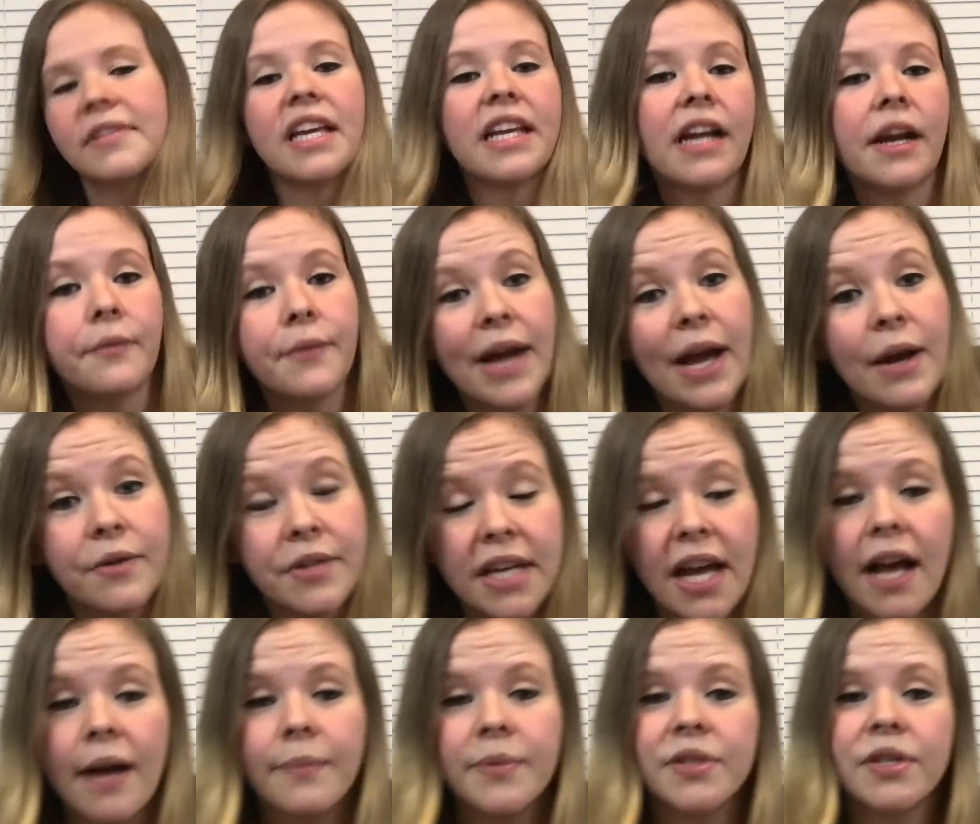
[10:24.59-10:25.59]
and I round
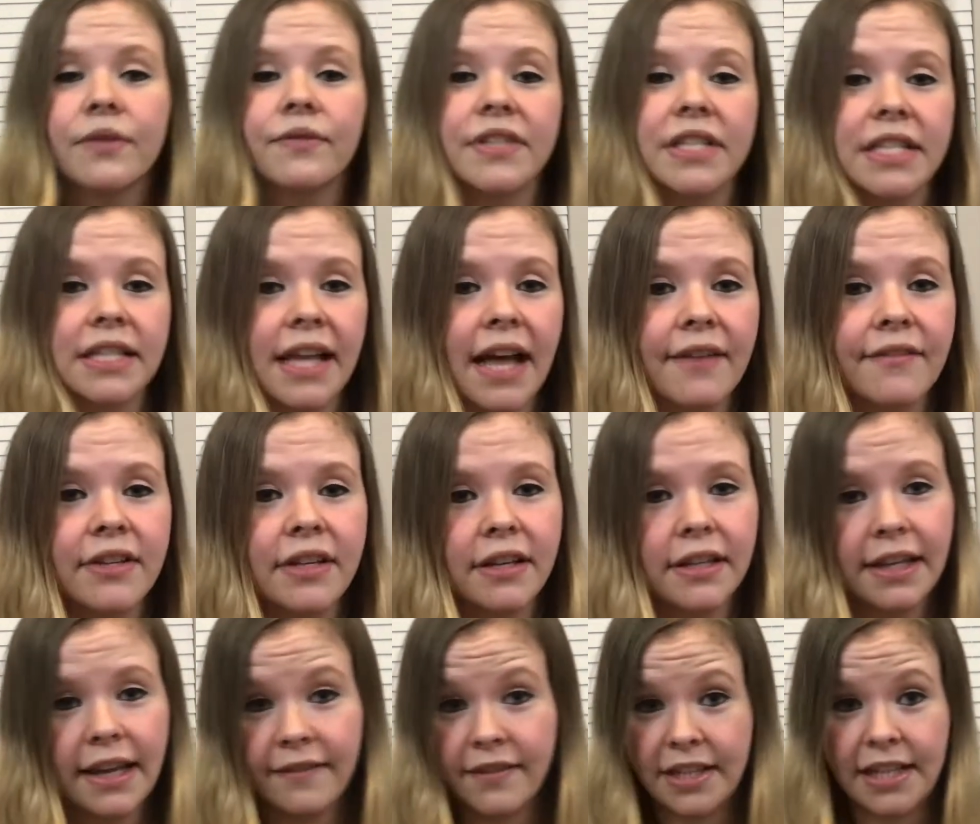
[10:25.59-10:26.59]
up, so if it's $11.99,
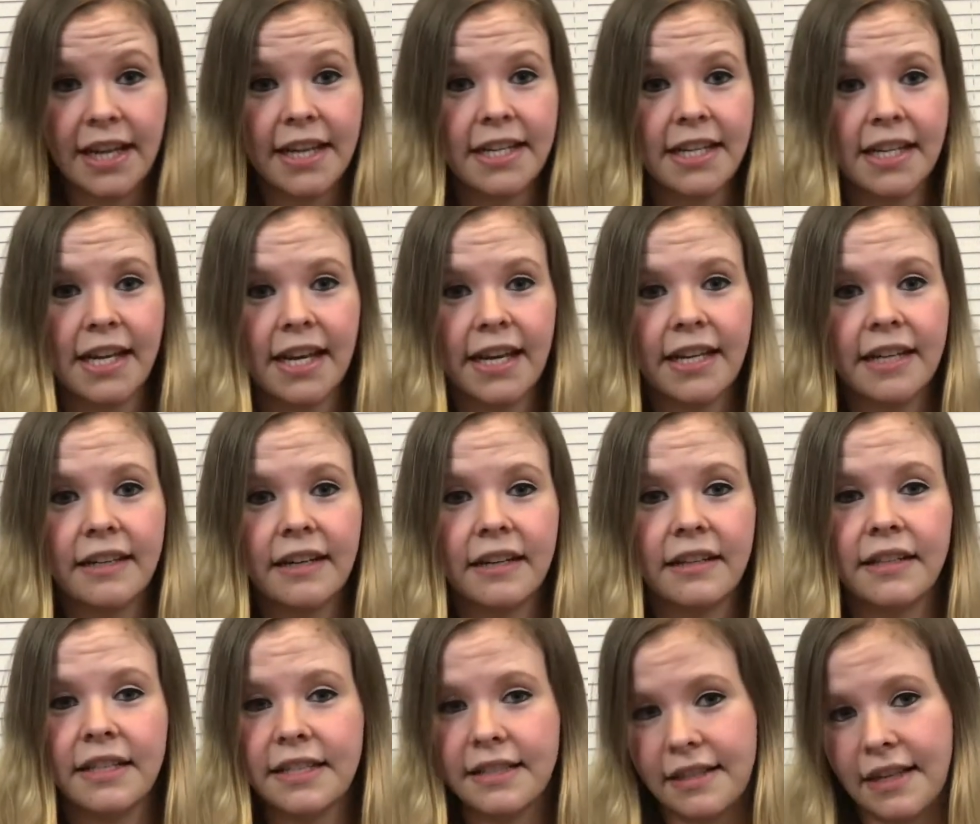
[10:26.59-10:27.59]

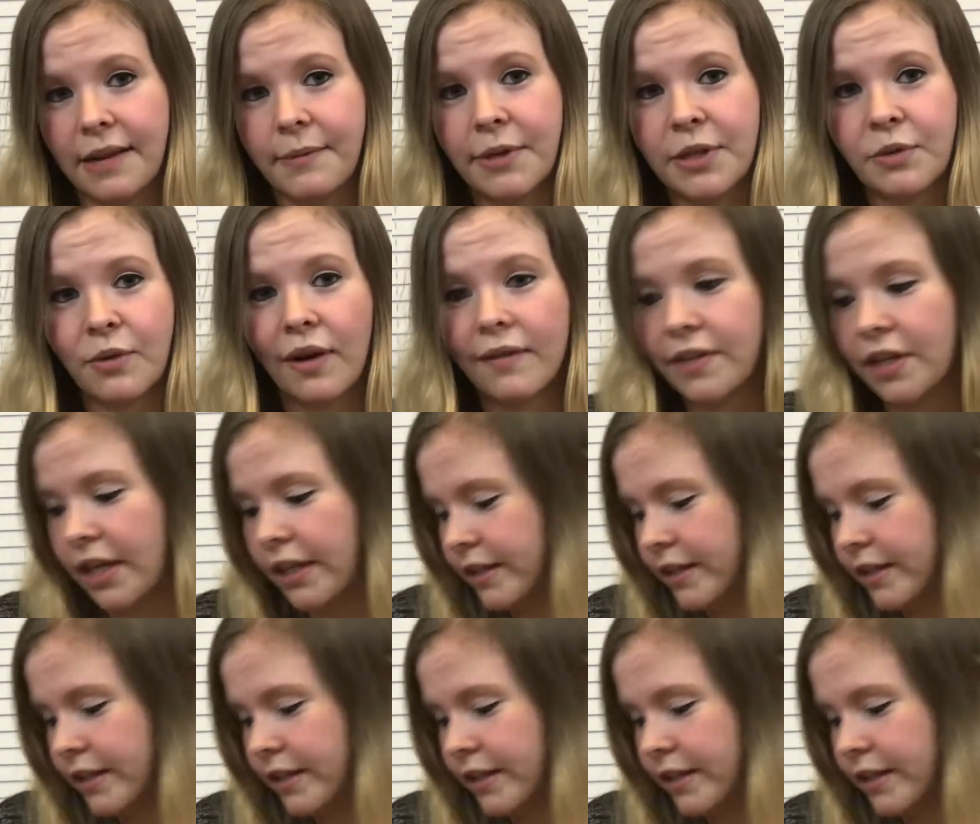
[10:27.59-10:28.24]
it's going to be $12.